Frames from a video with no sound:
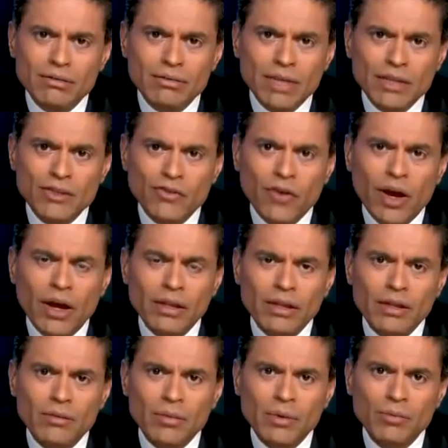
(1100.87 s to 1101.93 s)
that's
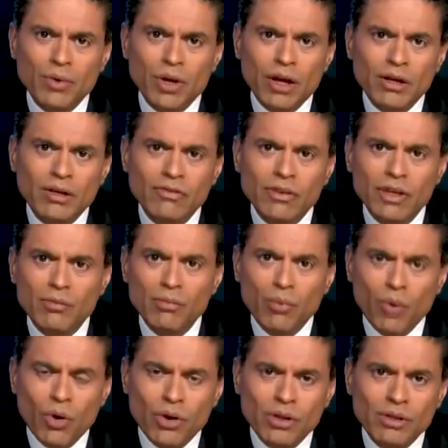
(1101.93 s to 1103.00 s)
fine. They're being productively
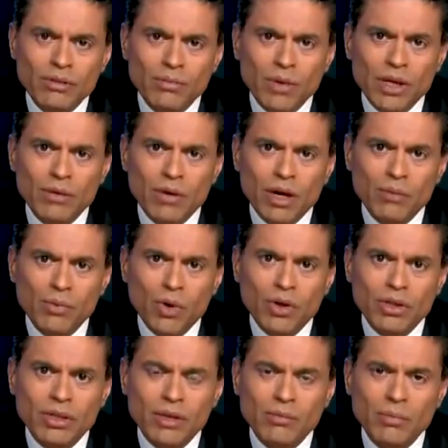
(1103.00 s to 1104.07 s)
employed.
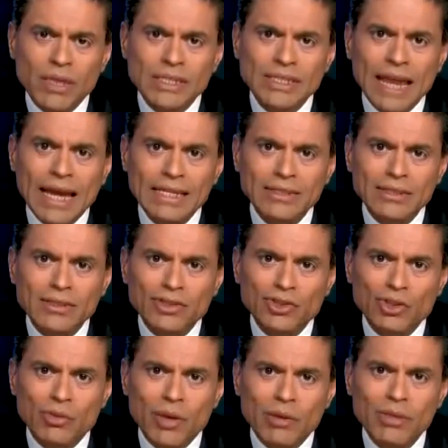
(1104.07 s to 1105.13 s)
They pay taxes.
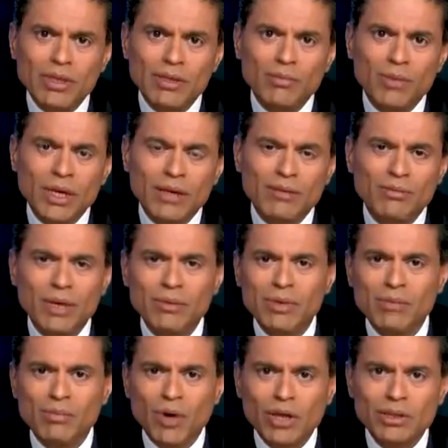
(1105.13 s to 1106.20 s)
So maybe
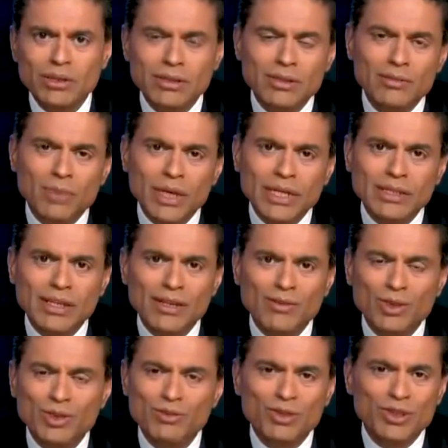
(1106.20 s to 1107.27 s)
Boston's big dig
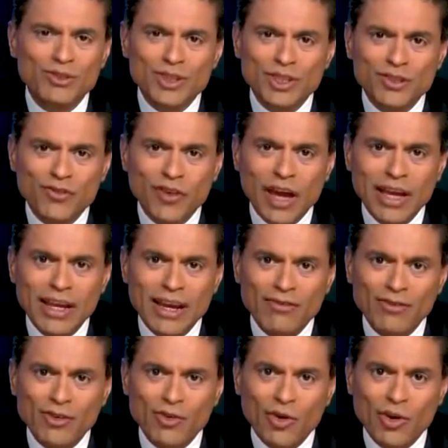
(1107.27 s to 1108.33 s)
was just fine
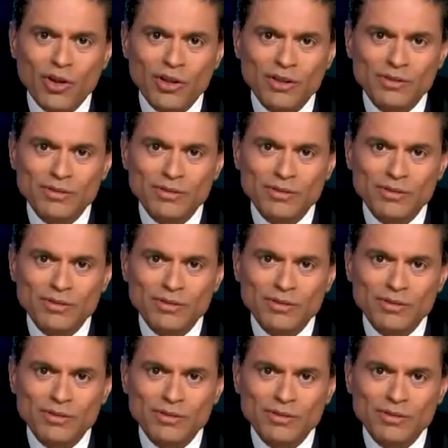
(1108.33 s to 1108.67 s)
after all.